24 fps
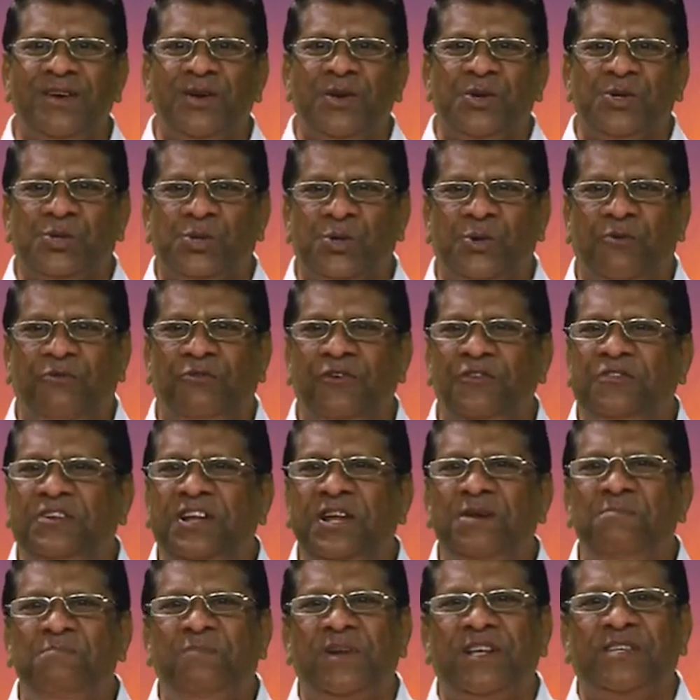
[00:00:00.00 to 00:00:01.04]
So
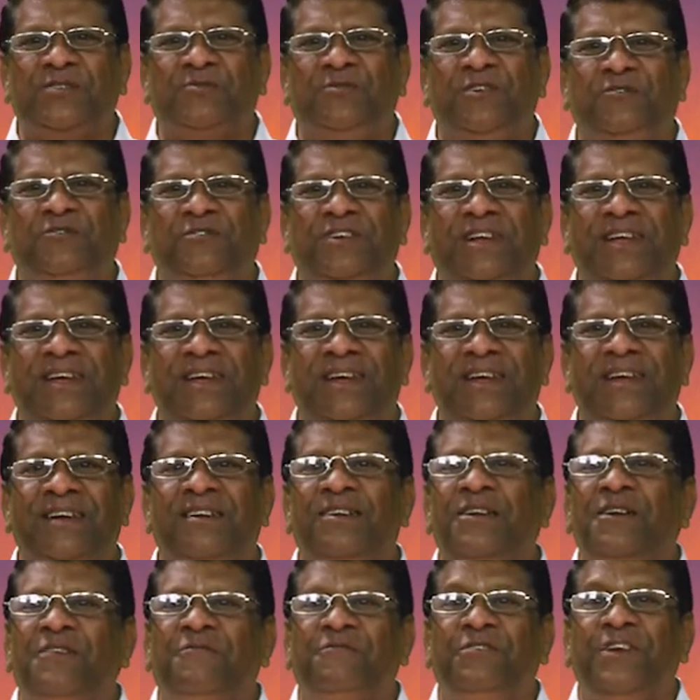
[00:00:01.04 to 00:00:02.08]
15 plus 15,
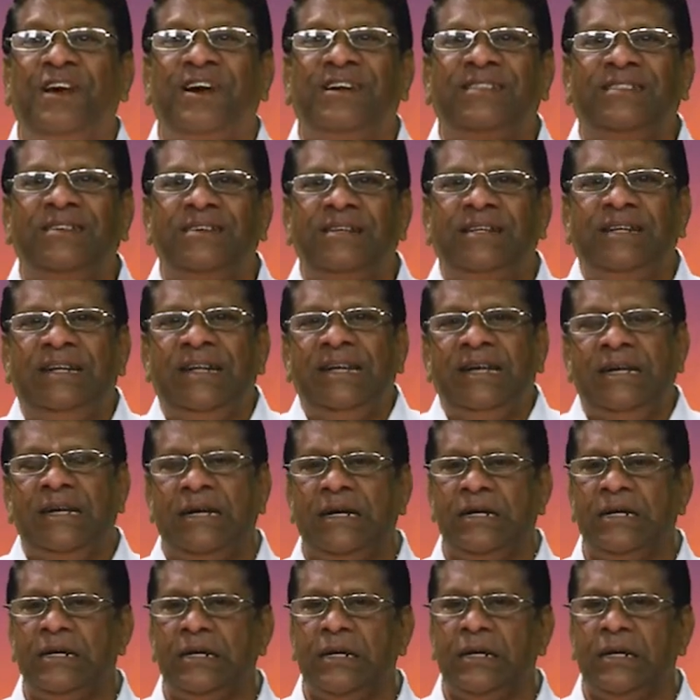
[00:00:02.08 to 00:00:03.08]
we are 30.